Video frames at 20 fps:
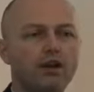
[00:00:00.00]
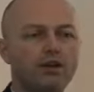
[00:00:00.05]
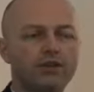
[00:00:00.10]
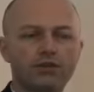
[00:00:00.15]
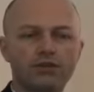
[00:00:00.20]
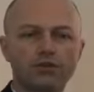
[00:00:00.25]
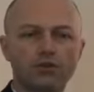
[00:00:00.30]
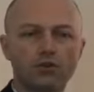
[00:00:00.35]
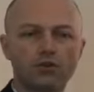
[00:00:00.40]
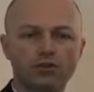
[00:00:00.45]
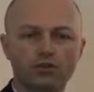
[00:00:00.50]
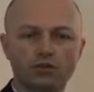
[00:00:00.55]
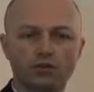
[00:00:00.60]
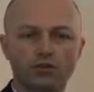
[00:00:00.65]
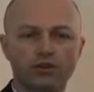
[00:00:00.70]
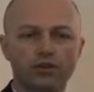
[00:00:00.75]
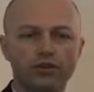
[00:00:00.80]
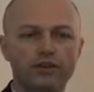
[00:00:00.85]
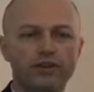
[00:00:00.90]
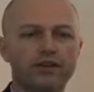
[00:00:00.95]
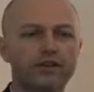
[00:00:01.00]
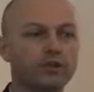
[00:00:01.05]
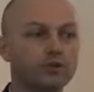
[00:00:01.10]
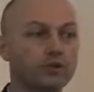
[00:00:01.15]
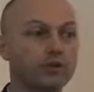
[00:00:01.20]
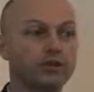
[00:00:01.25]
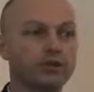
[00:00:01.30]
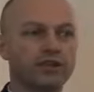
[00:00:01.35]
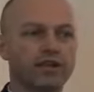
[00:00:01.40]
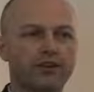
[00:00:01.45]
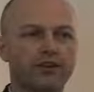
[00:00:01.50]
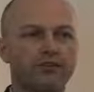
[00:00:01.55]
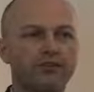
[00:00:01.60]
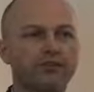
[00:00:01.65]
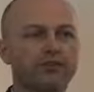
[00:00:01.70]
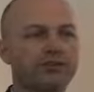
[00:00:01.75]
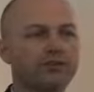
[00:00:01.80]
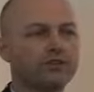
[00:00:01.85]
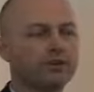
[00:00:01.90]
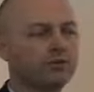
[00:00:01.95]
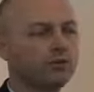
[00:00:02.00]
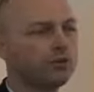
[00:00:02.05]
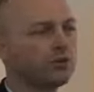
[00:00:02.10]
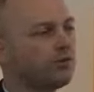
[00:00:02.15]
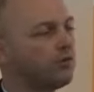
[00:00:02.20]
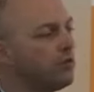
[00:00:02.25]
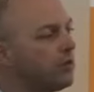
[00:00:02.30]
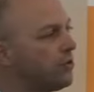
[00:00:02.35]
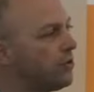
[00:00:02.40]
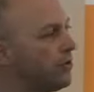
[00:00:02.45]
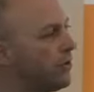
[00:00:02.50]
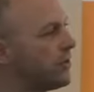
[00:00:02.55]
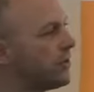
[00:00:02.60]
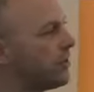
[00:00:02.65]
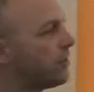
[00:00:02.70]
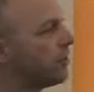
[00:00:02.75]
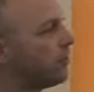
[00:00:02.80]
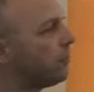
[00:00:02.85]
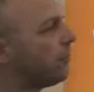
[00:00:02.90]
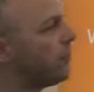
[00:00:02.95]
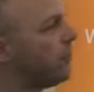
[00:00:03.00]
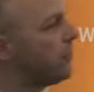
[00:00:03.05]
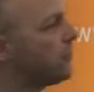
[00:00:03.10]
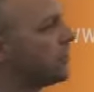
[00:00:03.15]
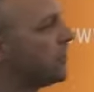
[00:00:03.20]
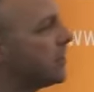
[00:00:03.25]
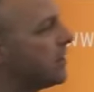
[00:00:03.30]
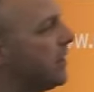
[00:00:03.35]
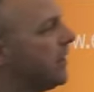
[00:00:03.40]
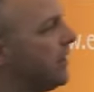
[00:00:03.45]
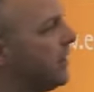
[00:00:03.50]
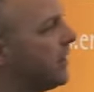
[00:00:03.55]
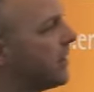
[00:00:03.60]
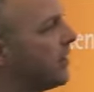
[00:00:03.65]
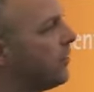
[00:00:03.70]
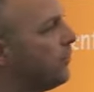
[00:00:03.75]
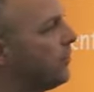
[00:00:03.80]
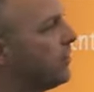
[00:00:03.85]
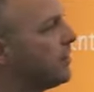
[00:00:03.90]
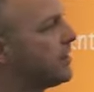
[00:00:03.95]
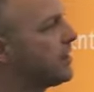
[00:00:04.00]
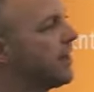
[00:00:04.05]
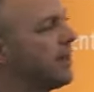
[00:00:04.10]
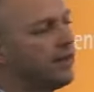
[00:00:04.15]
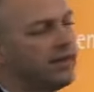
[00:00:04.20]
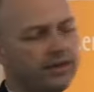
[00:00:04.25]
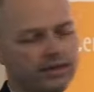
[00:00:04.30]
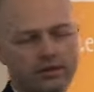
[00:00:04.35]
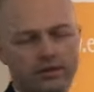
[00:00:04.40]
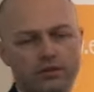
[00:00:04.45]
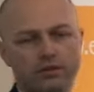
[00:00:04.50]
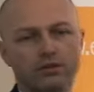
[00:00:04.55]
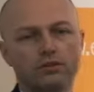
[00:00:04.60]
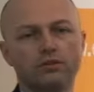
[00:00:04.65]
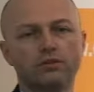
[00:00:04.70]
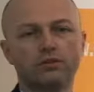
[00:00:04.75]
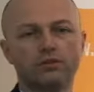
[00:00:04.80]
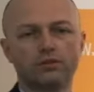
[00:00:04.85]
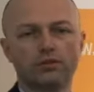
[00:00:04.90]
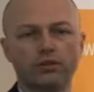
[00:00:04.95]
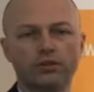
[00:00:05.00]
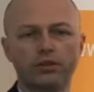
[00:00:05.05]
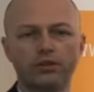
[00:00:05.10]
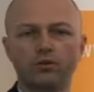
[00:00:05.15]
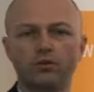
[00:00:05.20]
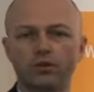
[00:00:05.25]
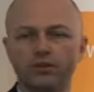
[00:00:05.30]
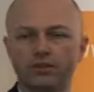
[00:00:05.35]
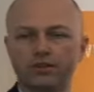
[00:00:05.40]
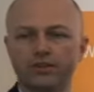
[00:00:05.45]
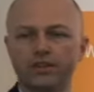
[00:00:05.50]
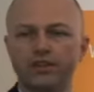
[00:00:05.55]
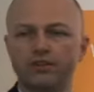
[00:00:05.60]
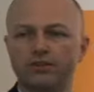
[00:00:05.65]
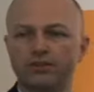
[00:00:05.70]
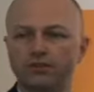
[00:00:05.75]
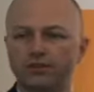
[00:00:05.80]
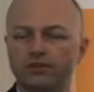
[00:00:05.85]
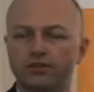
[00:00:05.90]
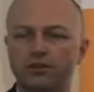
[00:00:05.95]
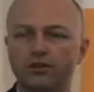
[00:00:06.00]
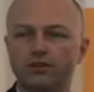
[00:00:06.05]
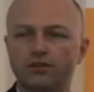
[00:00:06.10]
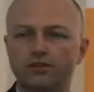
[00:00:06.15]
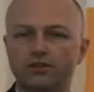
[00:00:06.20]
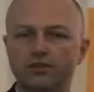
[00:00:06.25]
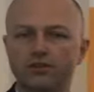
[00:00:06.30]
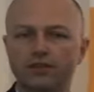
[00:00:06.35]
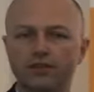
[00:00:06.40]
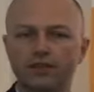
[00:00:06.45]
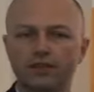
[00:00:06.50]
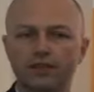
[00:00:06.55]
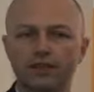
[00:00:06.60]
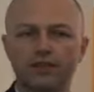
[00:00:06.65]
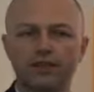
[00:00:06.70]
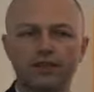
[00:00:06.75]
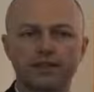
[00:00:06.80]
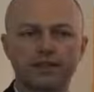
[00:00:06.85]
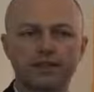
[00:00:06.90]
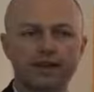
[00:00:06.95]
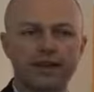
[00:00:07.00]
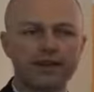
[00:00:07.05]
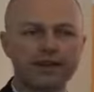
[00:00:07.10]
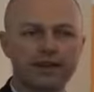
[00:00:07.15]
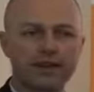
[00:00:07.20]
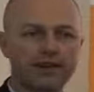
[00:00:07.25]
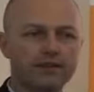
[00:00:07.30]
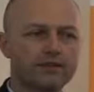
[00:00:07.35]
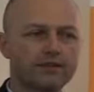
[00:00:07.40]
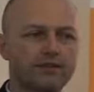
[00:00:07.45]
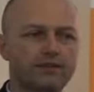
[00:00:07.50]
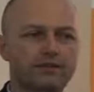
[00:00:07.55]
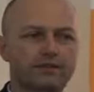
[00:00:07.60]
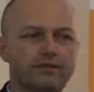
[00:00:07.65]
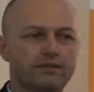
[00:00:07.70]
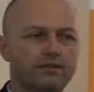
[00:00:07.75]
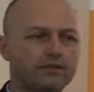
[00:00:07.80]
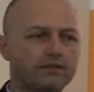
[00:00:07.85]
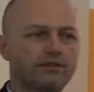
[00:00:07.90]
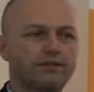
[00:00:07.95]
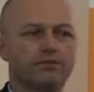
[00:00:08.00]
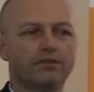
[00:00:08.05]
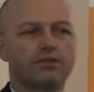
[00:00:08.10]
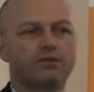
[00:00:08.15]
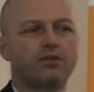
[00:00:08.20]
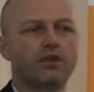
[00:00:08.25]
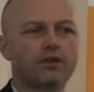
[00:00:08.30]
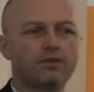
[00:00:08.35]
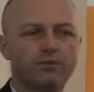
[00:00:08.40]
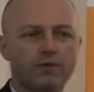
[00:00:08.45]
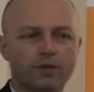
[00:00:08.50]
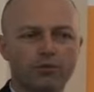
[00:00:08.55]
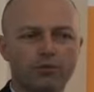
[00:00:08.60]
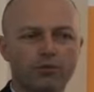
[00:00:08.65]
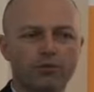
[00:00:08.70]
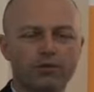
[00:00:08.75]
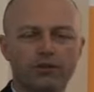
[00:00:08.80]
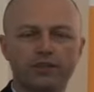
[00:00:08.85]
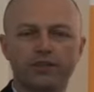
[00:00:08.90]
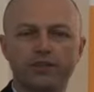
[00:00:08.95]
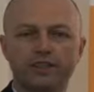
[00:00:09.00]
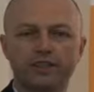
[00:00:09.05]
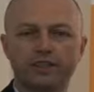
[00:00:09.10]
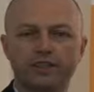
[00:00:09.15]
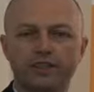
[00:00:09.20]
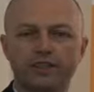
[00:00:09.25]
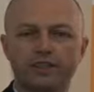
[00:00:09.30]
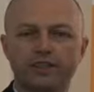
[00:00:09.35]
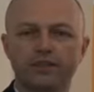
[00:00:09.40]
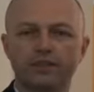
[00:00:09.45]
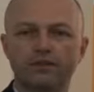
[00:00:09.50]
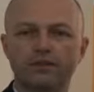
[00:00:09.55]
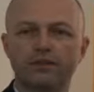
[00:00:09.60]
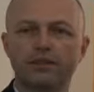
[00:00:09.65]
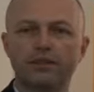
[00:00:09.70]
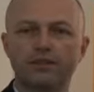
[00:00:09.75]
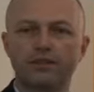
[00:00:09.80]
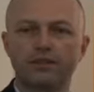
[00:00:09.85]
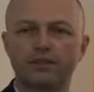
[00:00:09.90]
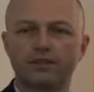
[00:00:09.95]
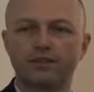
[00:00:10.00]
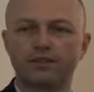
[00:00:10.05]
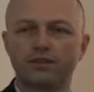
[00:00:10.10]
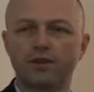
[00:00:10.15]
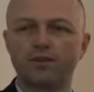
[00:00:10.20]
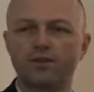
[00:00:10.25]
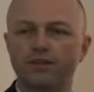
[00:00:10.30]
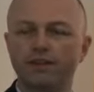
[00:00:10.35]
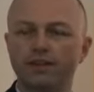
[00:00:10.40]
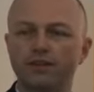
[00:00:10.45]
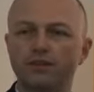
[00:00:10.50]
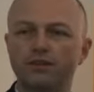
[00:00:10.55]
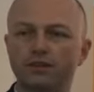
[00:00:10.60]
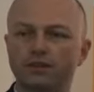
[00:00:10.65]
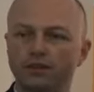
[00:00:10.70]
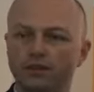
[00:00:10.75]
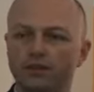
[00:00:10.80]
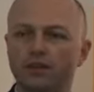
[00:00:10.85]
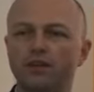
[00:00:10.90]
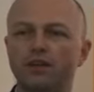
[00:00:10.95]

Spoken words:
all the social learning and things we looked at earlier and some of those futuristic approaches can really tie into learning organizational structures. How does this strike people when you look at this? And is this something that you